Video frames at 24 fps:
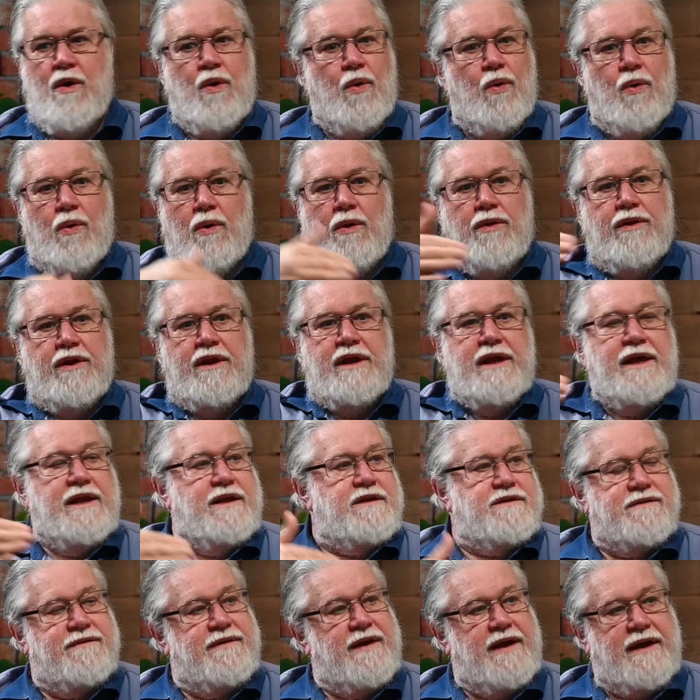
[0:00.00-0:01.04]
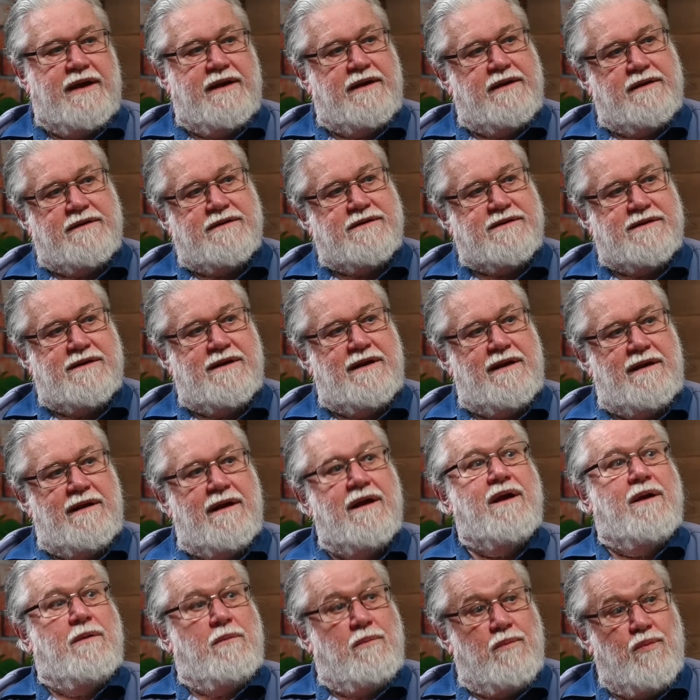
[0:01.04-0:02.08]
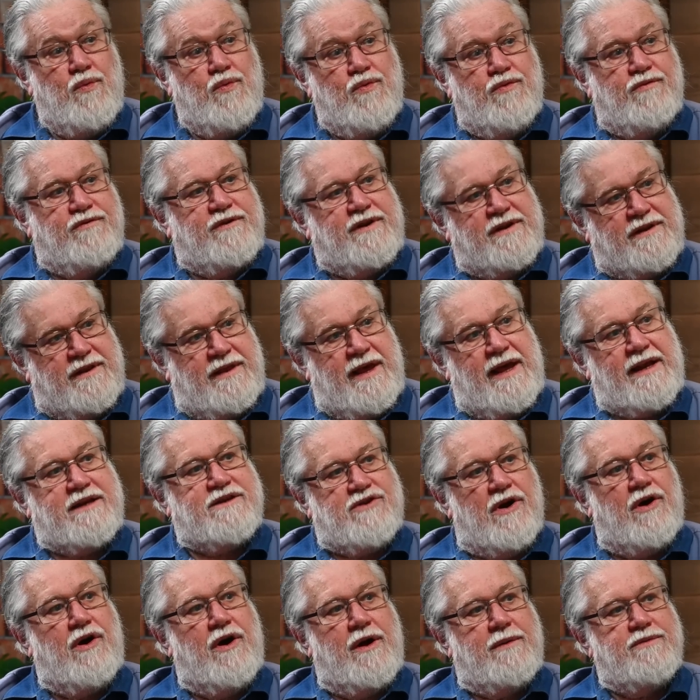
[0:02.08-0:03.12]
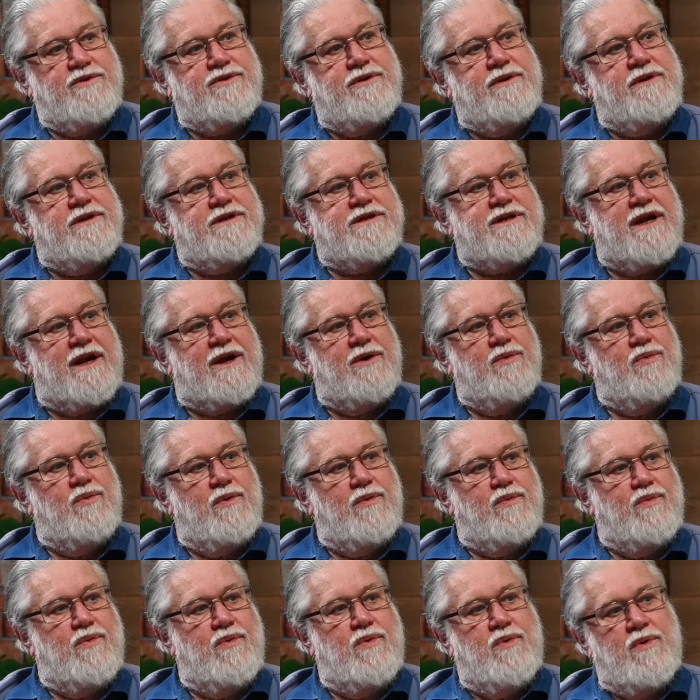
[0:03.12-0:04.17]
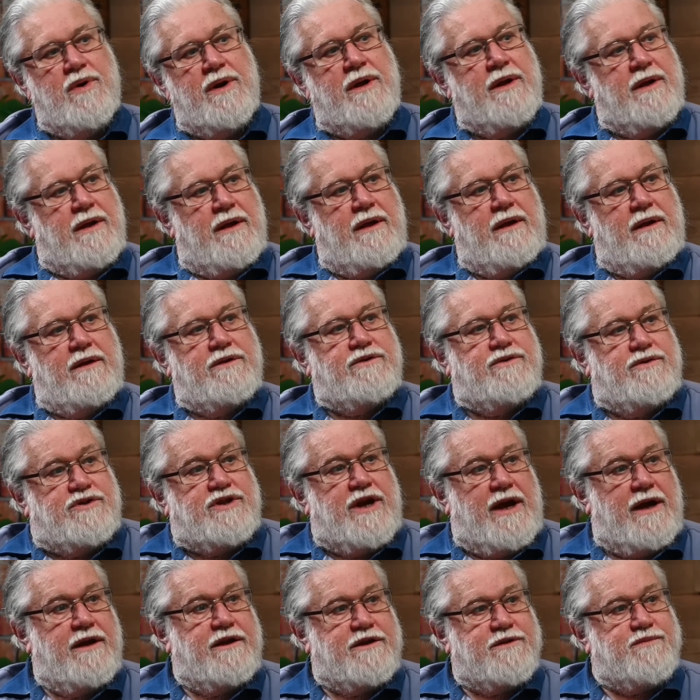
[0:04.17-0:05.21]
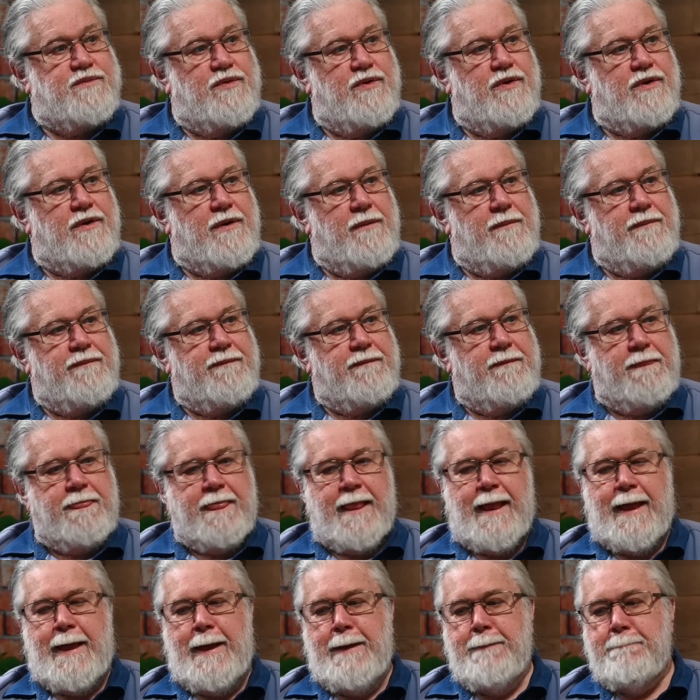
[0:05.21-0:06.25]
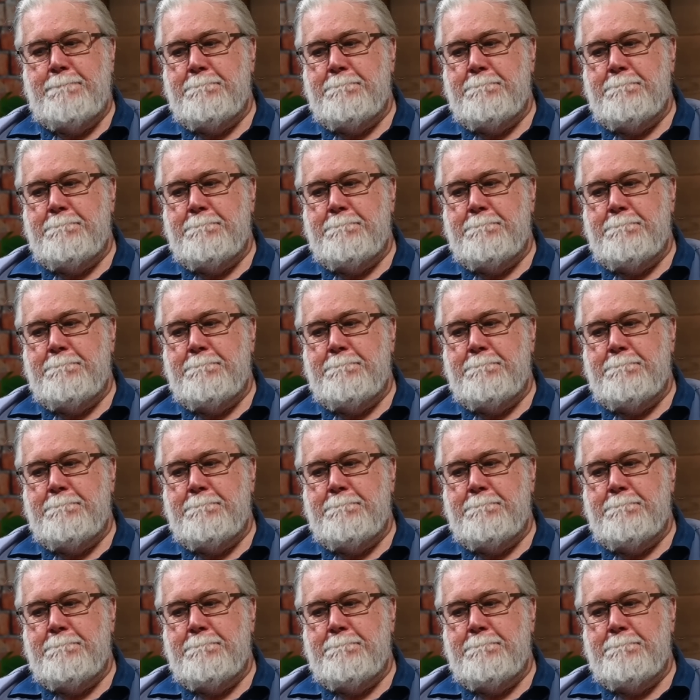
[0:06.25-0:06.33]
All the leaders of the ANC moved at that time during the Second World War to Johannesburg, okay?